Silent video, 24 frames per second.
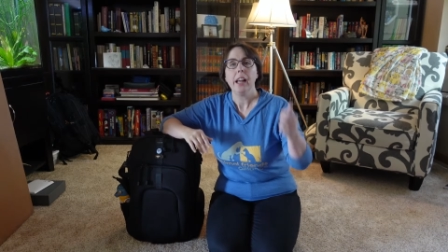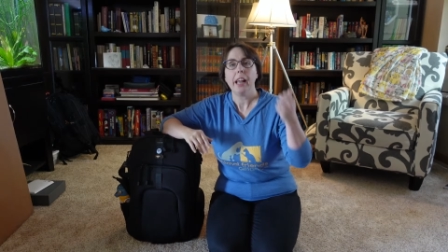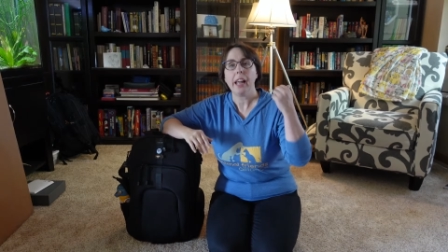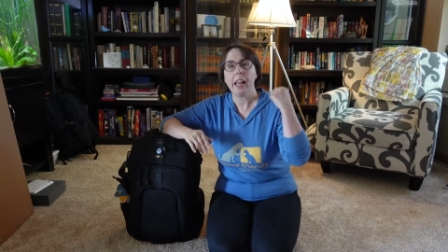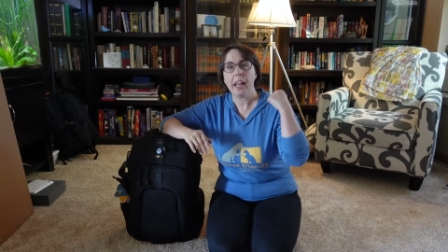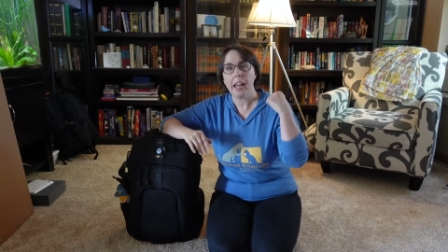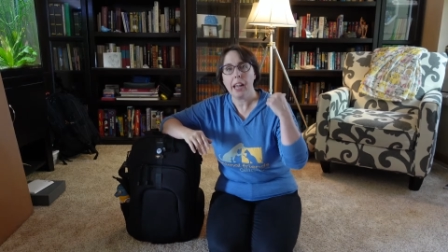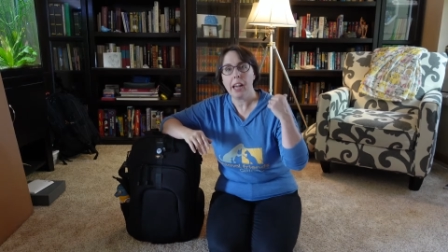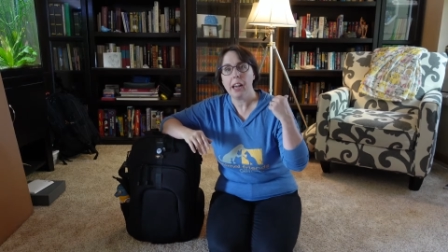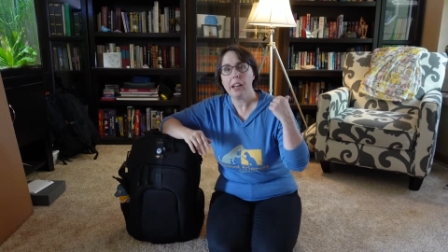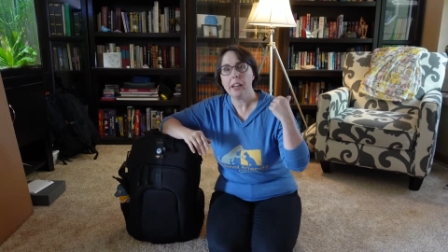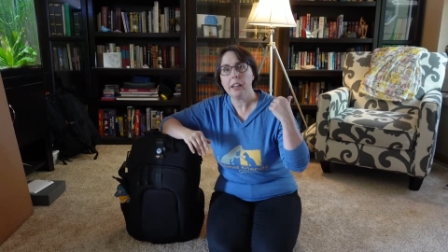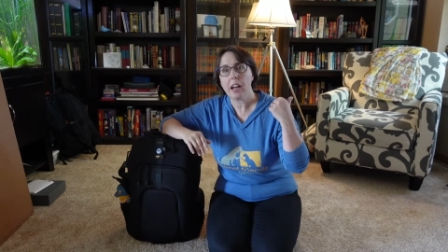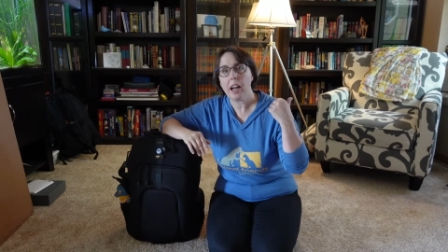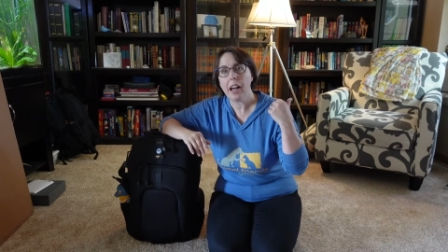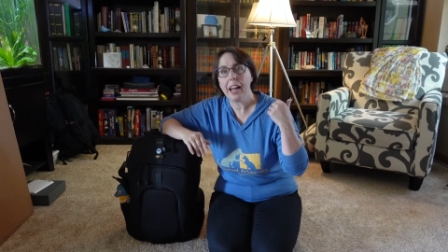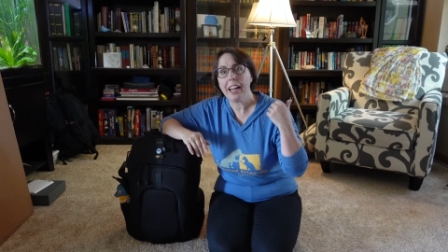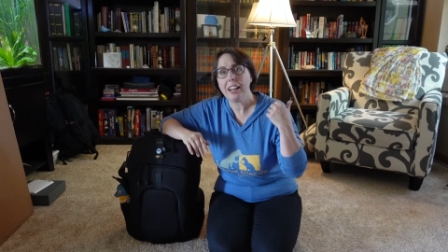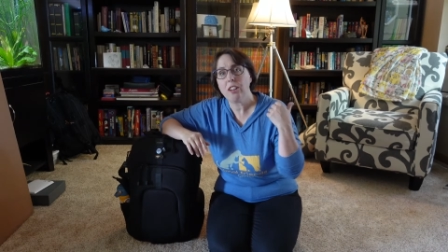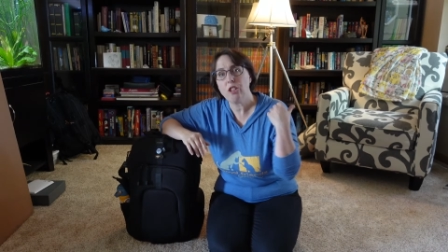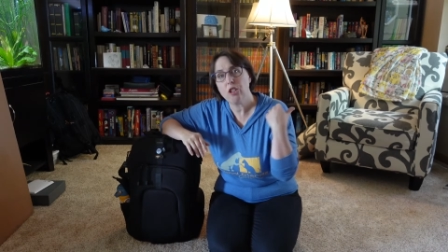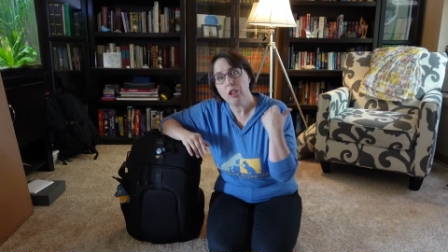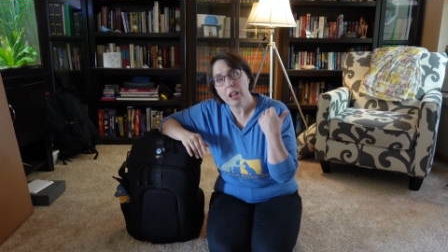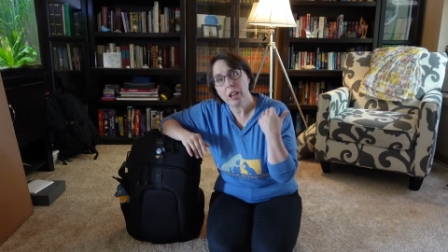and
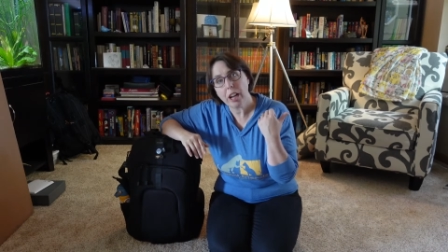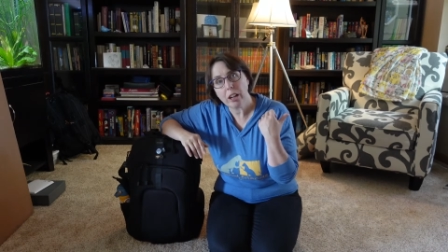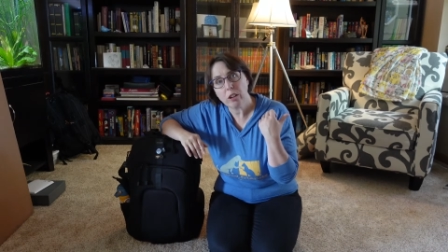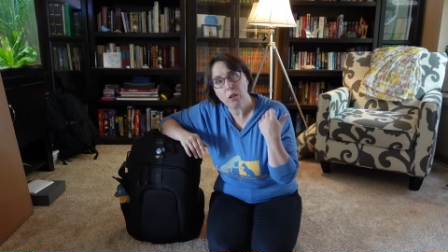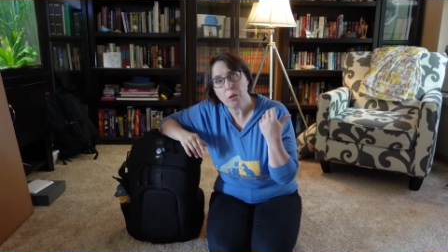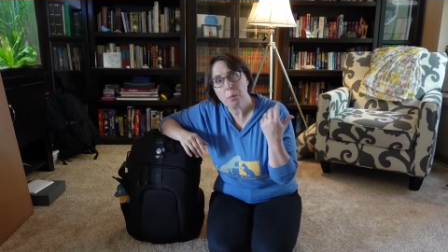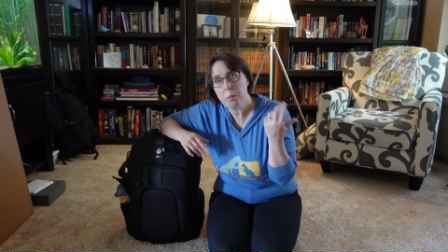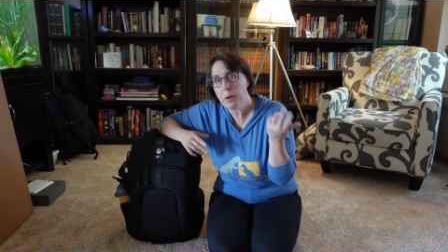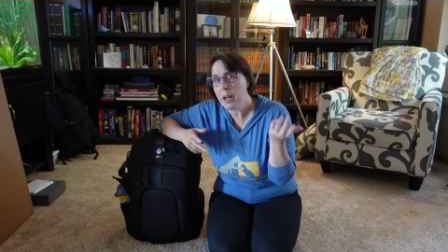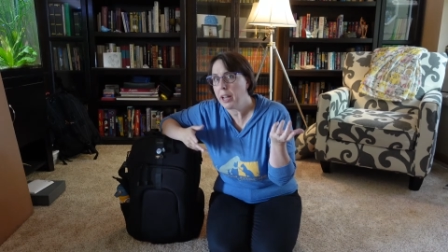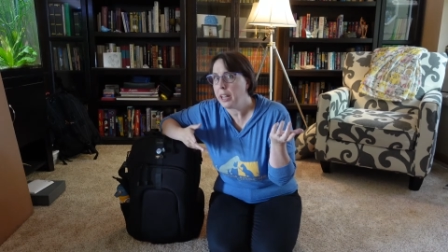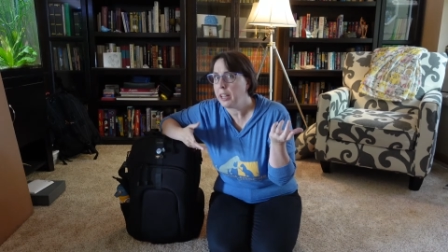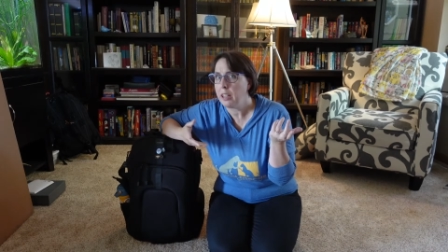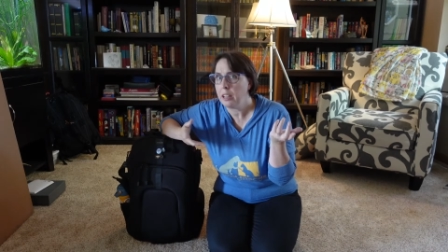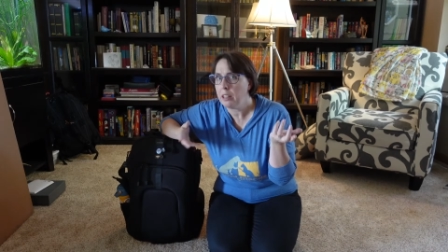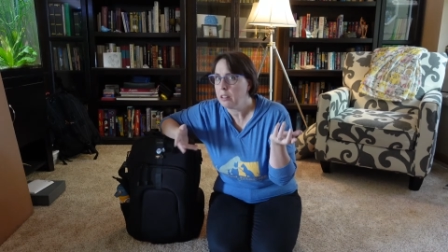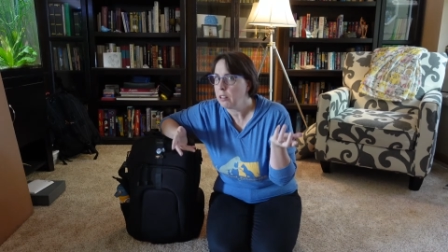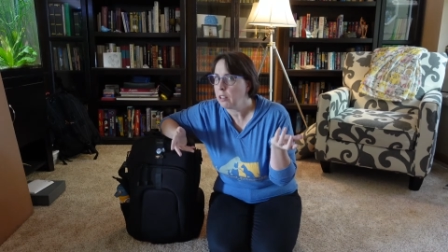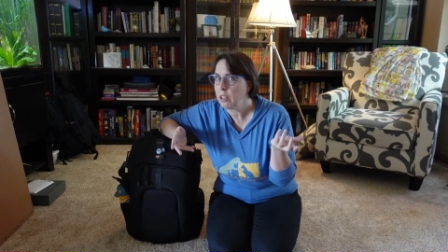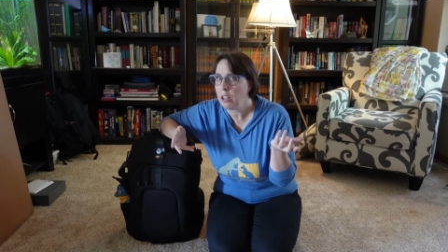I checked my